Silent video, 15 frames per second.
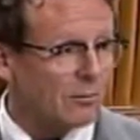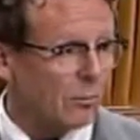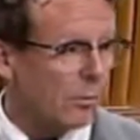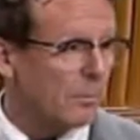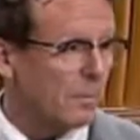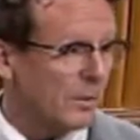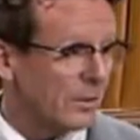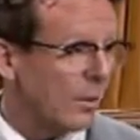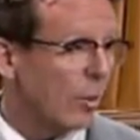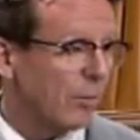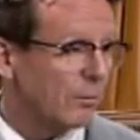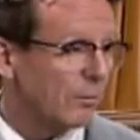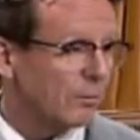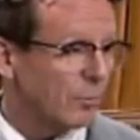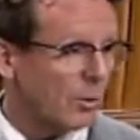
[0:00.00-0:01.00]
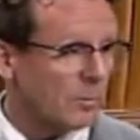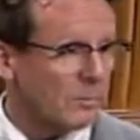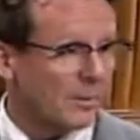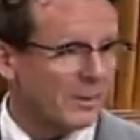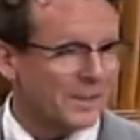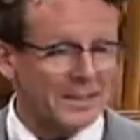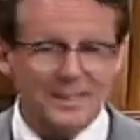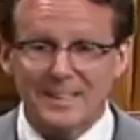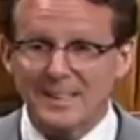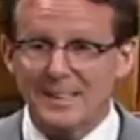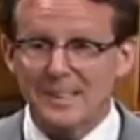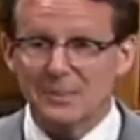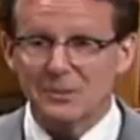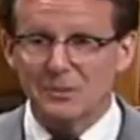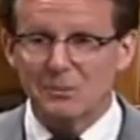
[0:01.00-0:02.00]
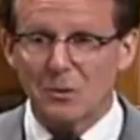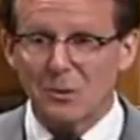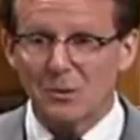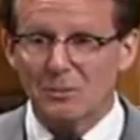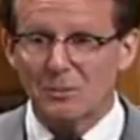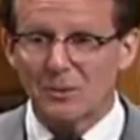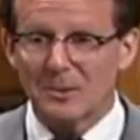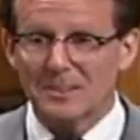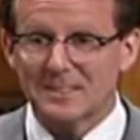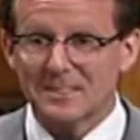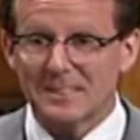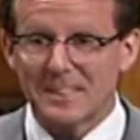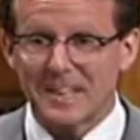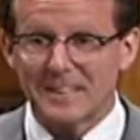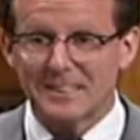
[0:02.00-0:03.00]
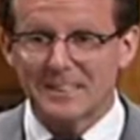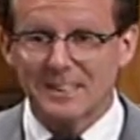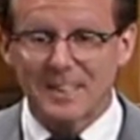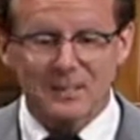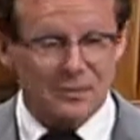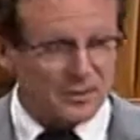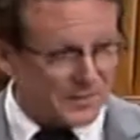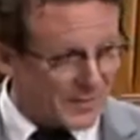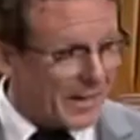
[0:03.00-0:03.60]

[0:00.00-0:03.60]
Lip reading: Over 4 million Canadians voted for us in the last election.